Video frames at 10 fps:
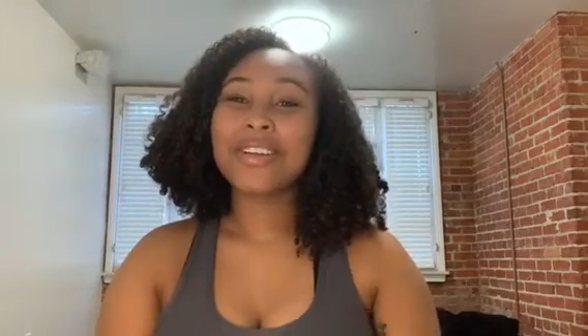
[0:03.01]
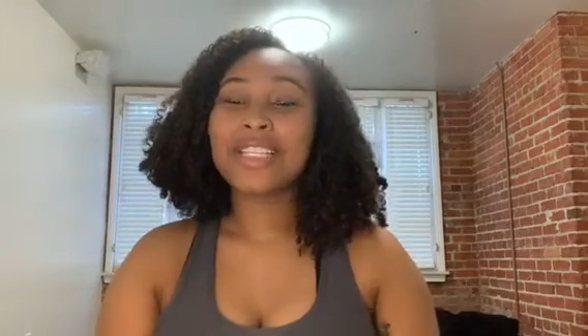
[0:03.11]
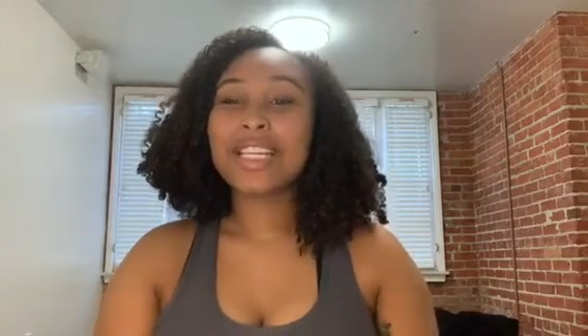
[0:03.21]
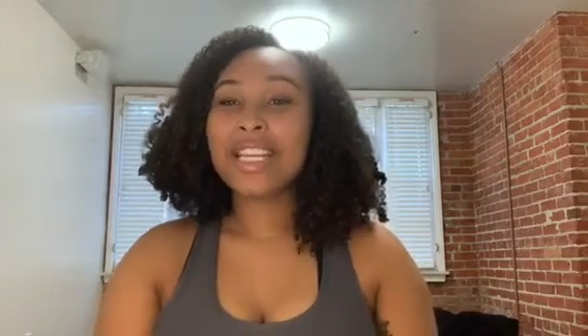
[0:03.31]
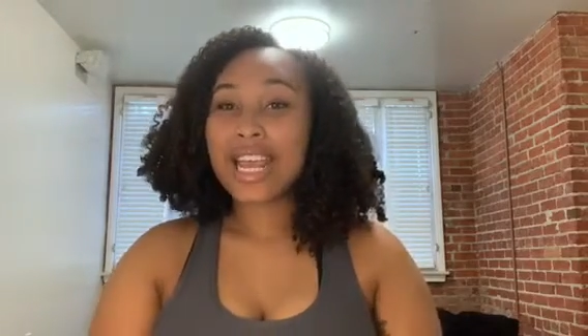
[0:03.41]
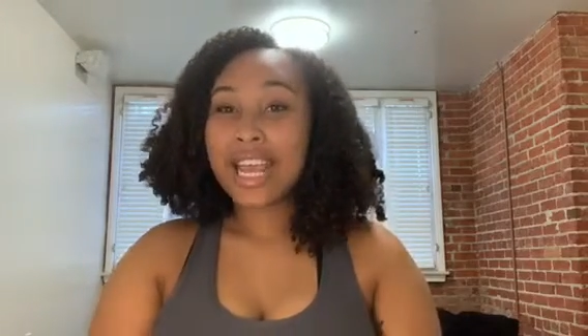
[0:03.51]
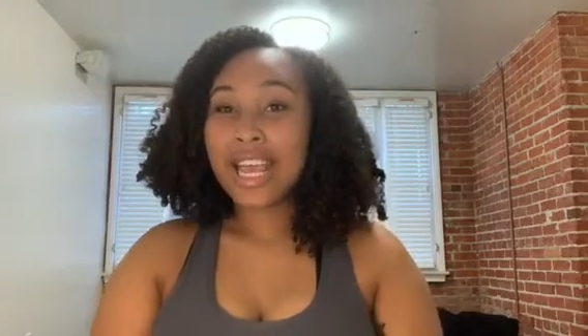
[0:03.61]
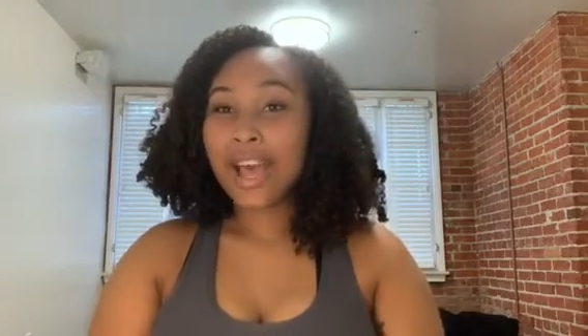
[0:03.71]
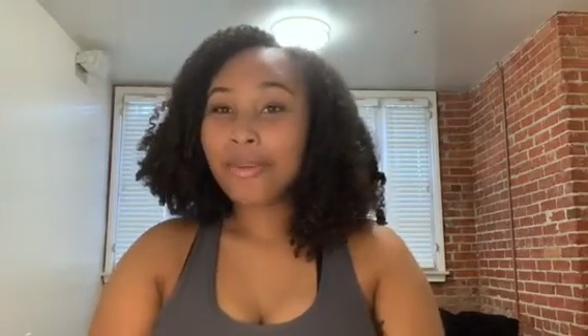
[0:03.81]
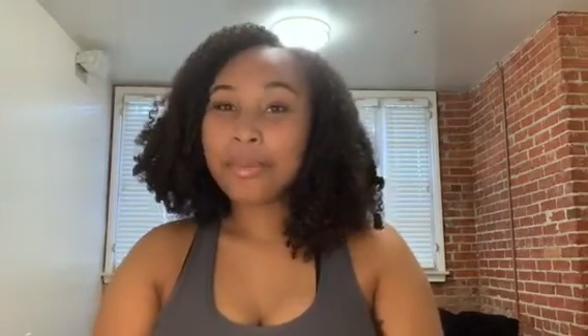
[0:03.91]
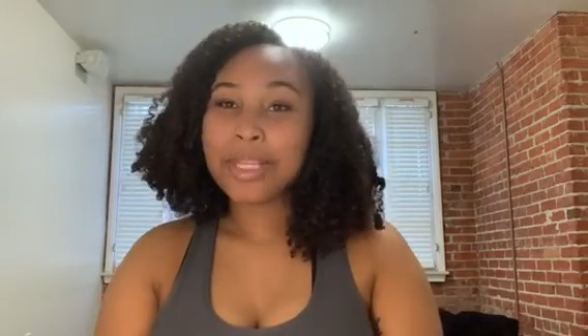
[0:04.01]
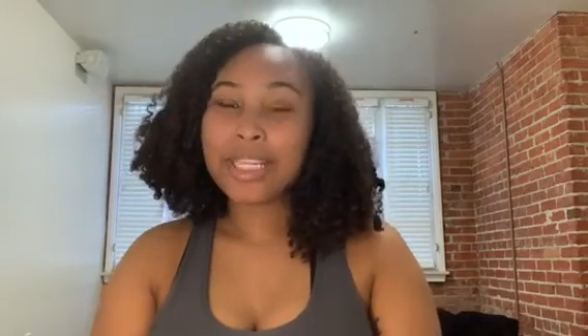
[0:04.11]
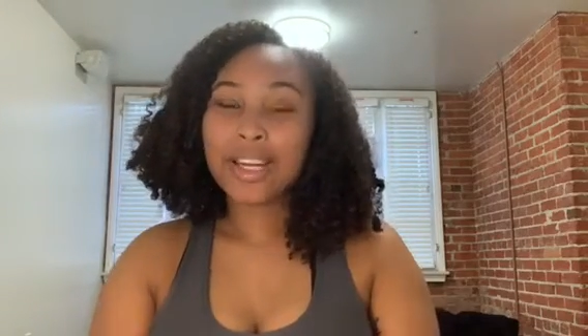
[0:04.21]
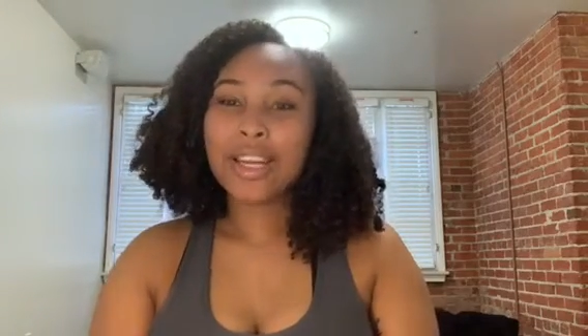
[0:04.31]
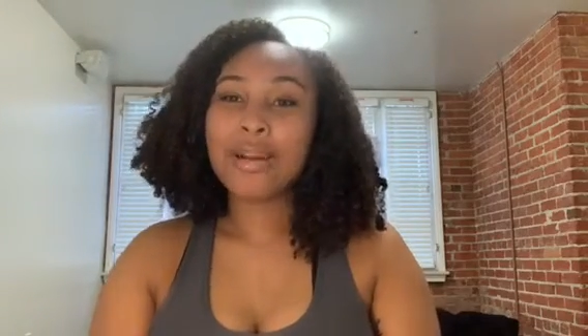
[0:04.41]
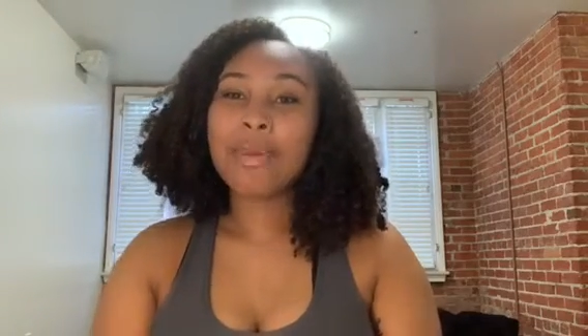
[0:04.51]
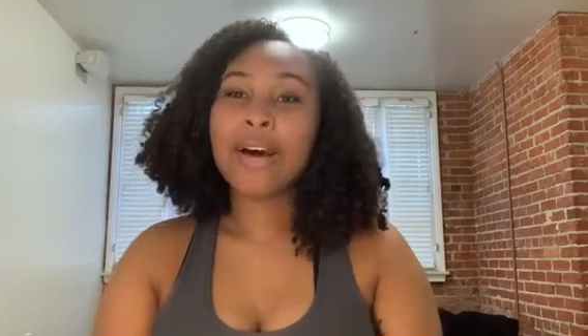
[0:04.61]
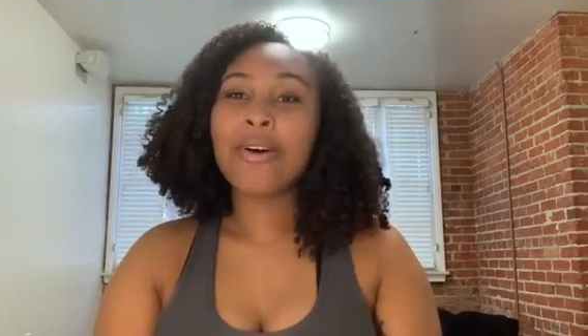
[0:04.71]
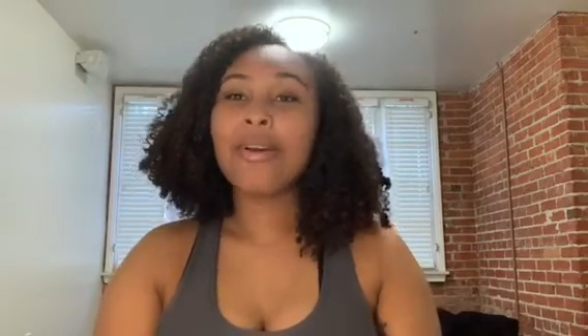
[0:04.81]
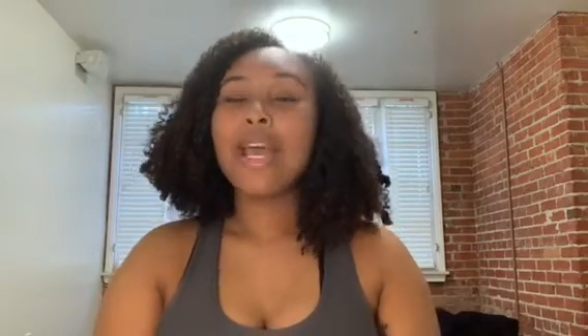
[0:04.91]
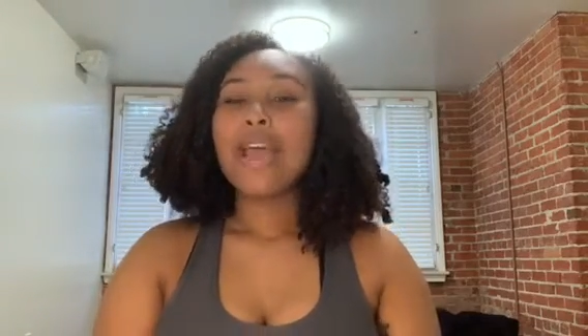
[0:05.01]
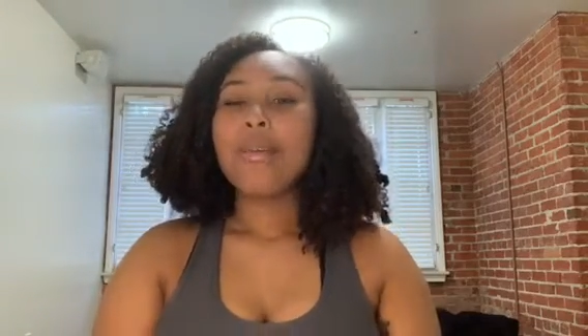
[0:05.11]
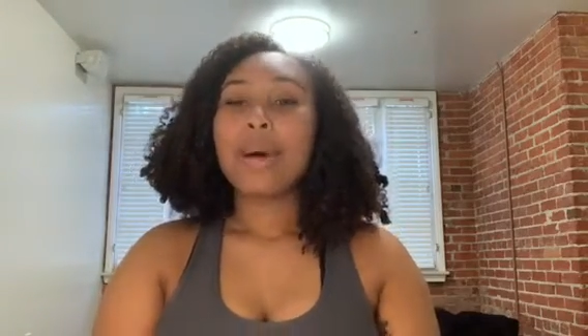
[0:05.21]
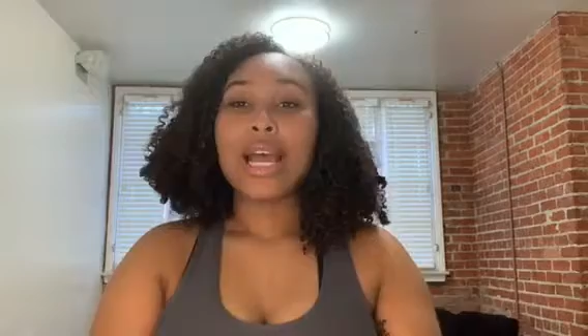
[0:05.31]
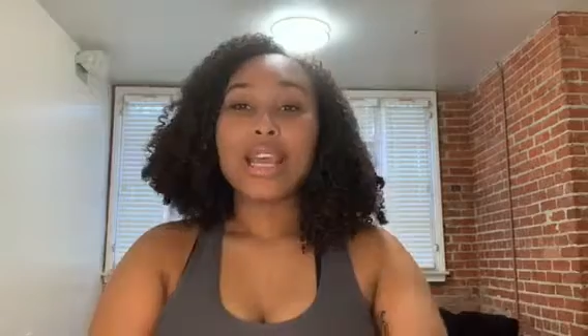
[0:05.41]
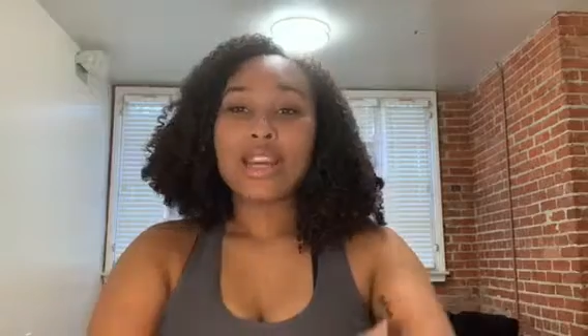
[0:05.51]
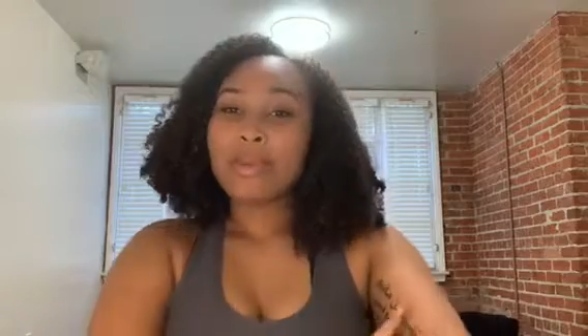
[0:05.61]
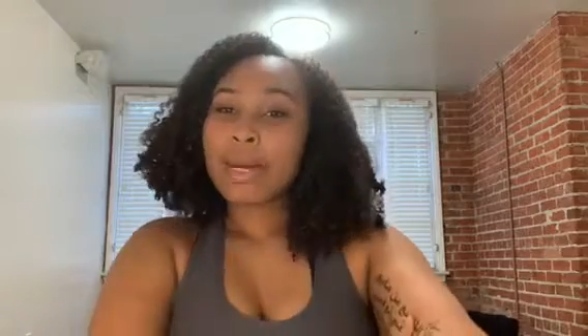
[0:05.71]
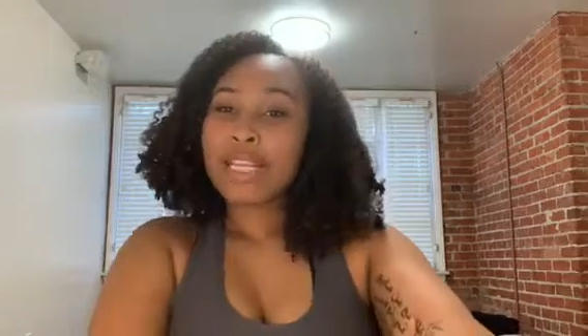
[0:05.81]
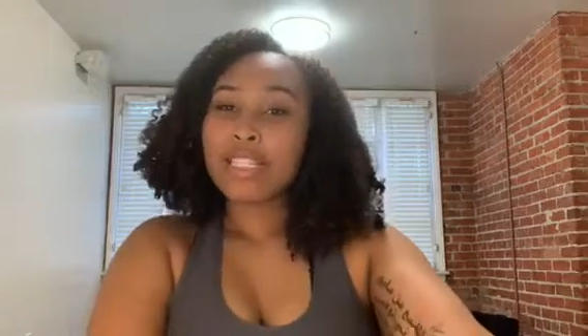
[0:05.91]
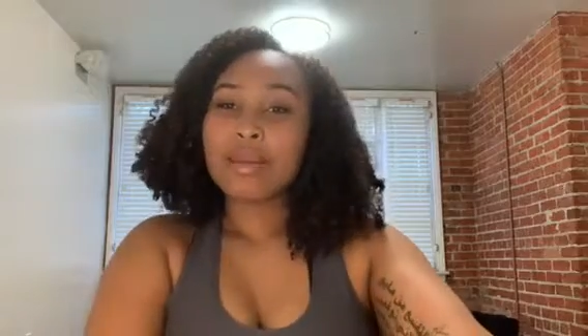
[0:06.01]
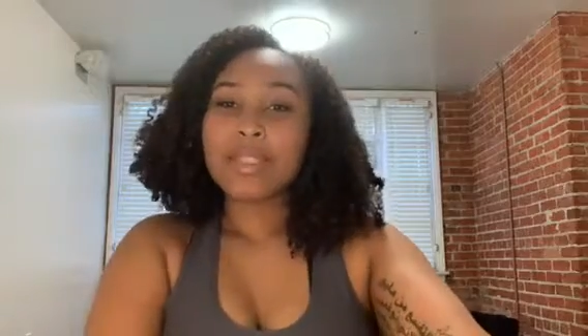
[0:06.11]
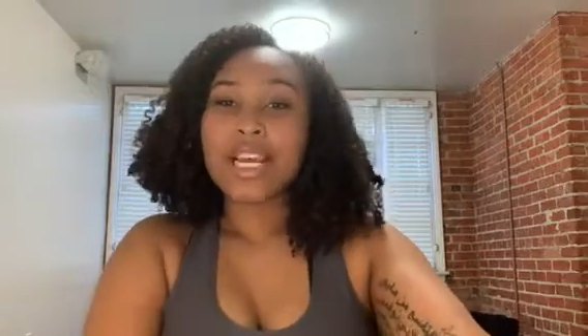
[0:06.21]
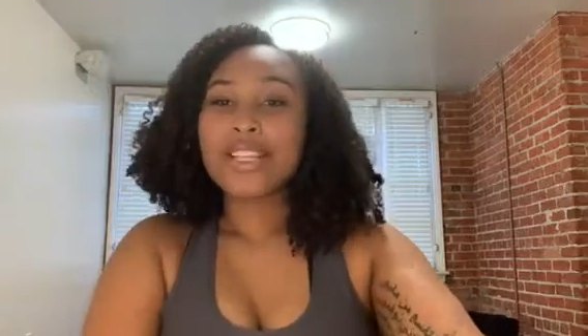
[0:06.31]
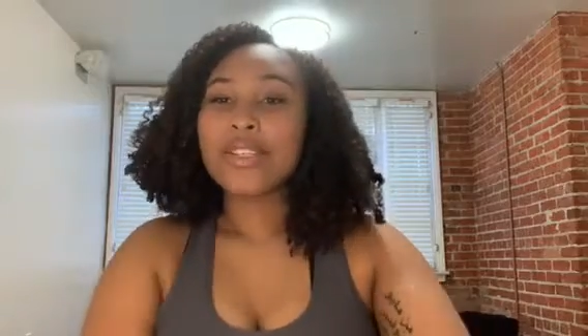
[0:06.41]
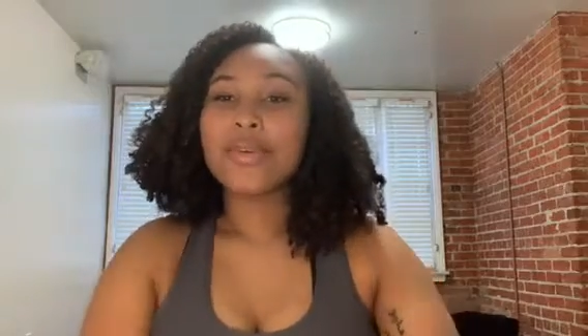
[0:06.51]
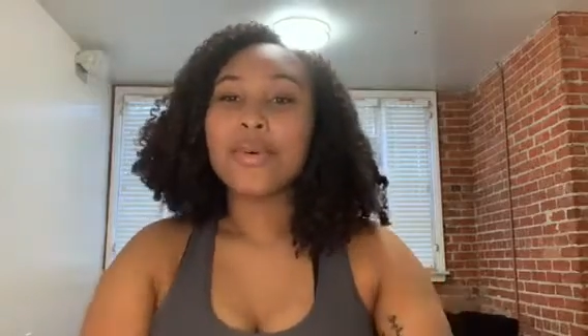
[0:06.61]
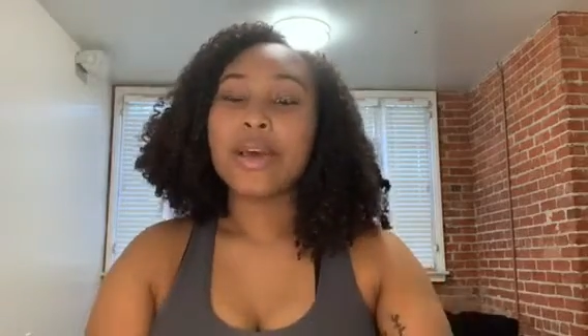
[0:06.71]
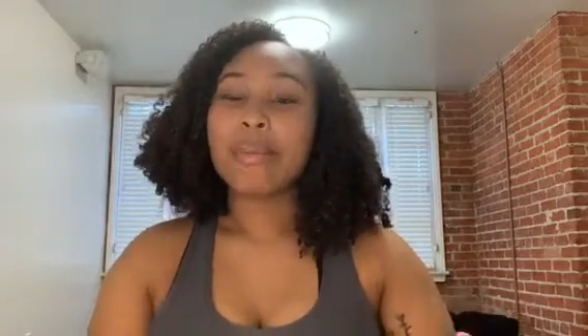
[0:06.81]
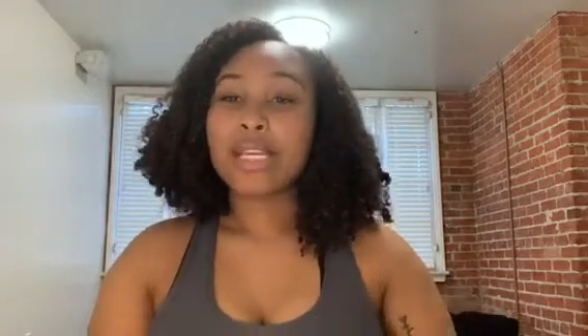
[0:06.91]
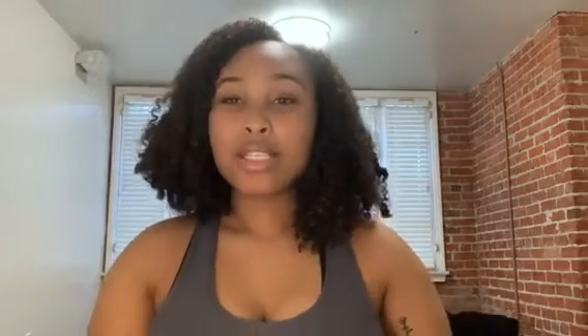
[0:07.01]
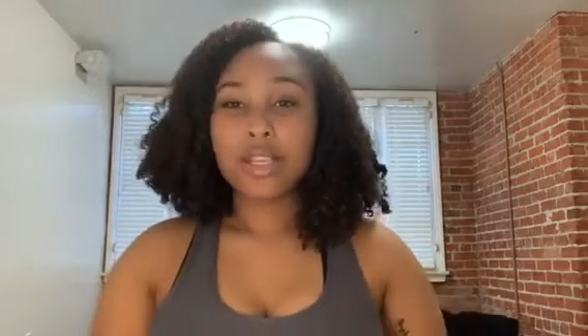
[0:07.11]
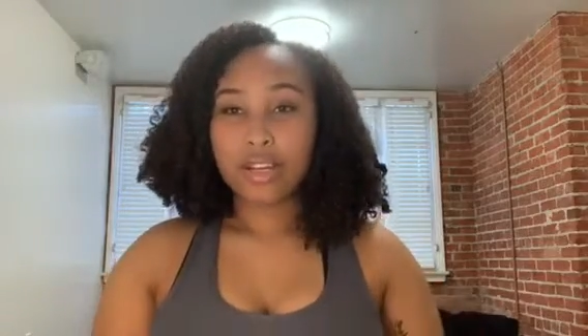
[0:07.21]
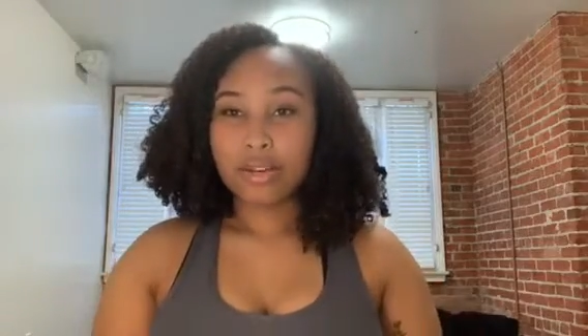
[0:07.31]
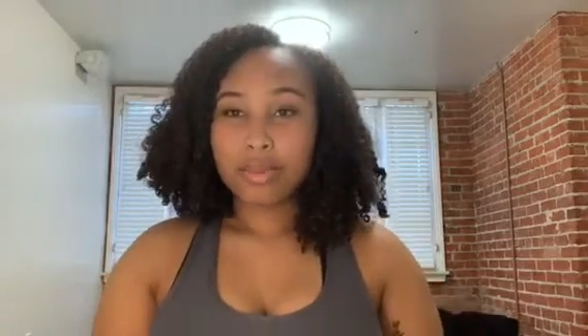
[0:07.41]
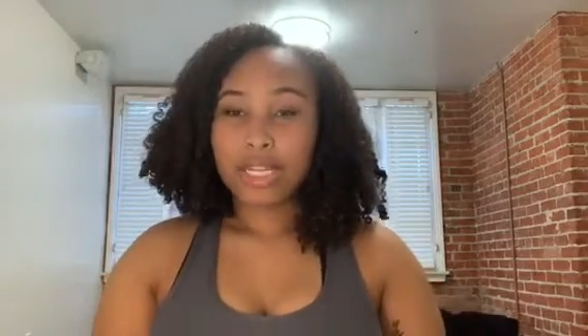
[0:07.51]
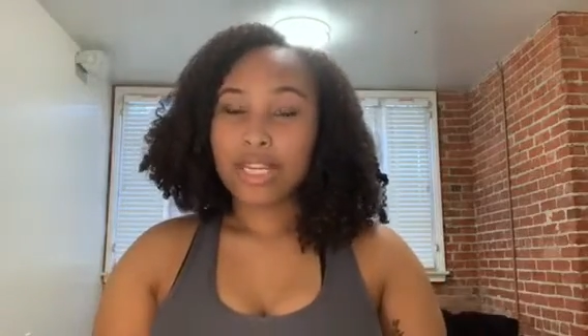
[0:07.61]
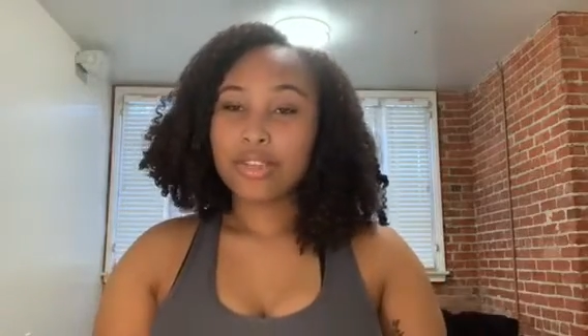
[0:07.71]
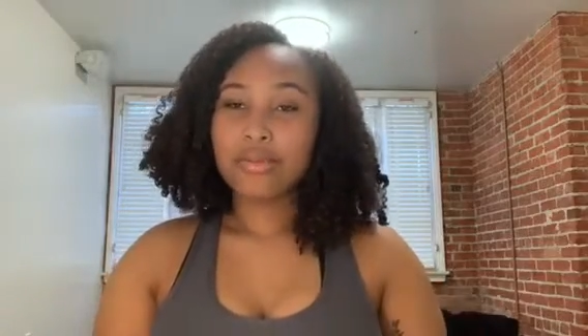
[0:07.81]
Today I will be talking about my inner bicep tattoo and my sternum tattoo.